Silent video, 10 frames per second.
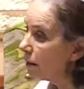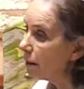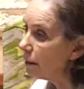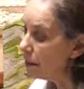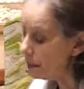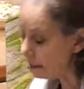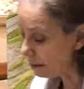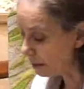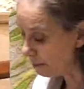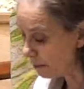in
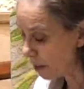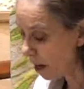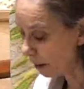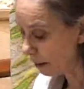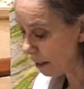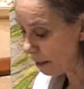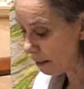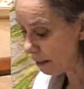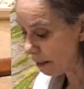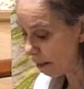this
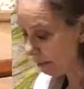darkness?